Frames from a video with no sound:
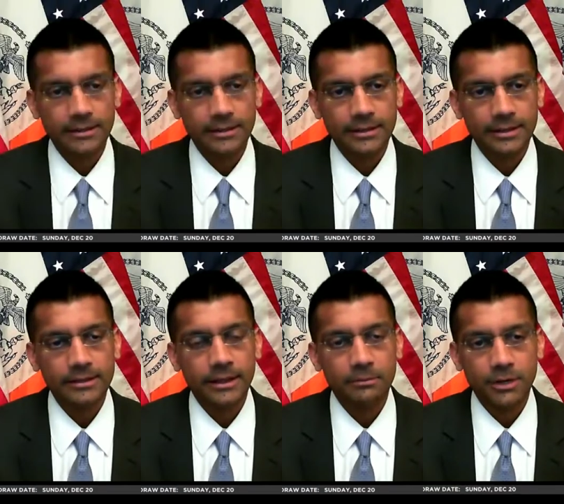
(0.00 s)

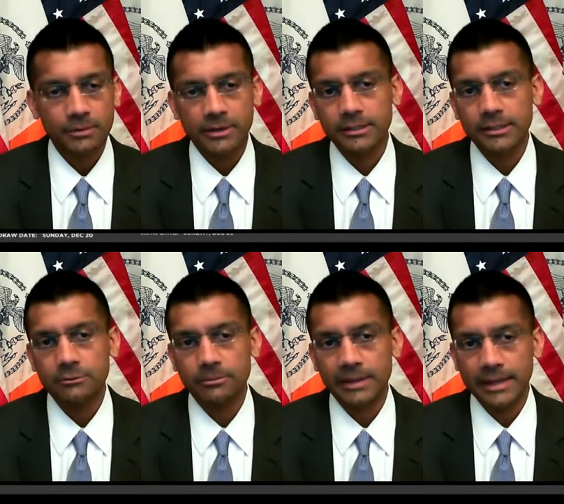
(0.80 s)
That primarily
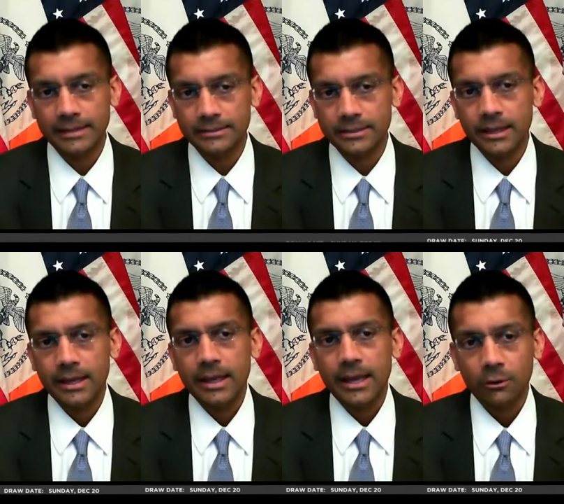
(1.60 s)
remains
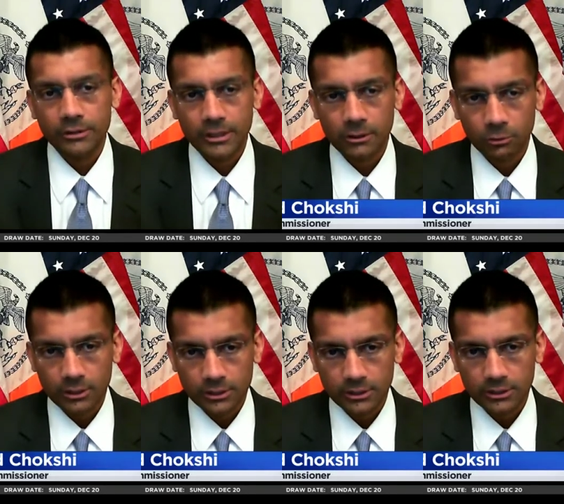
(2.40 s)
healthcare
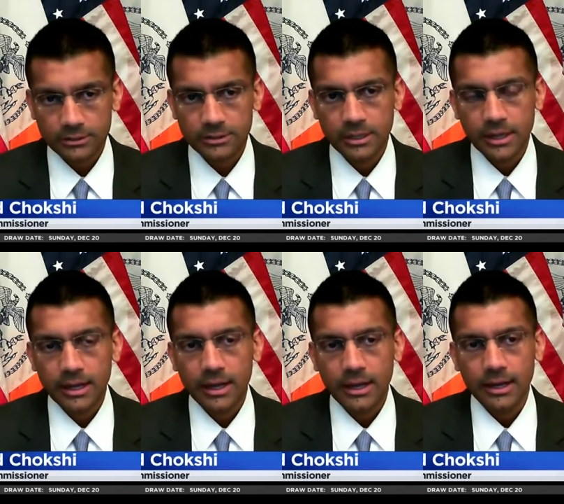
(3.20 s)
workers,
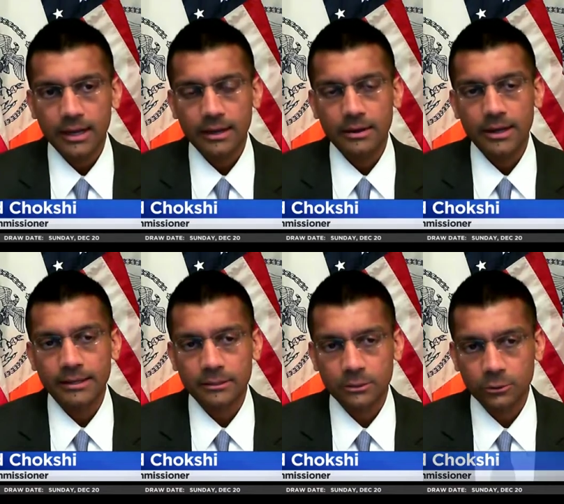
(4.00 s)

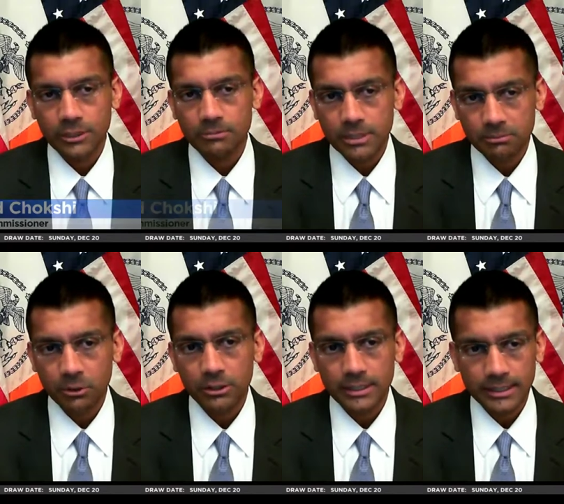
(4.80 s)
including
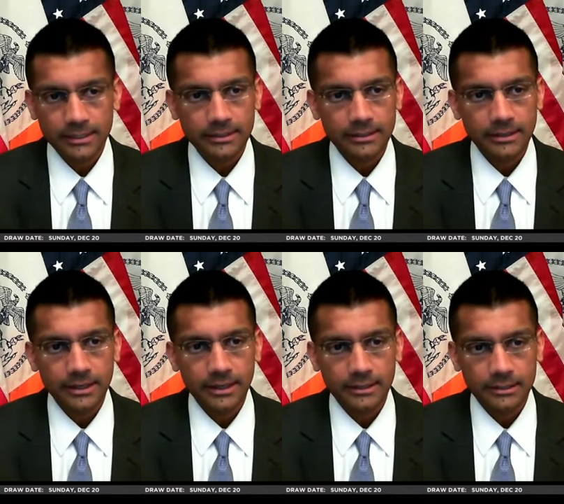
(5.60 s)
people in
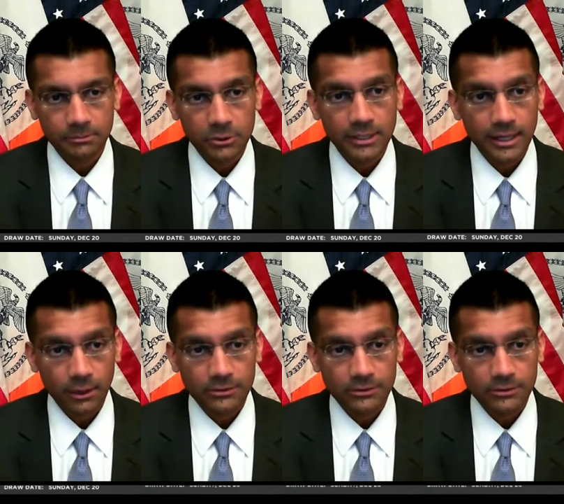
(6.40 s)
community health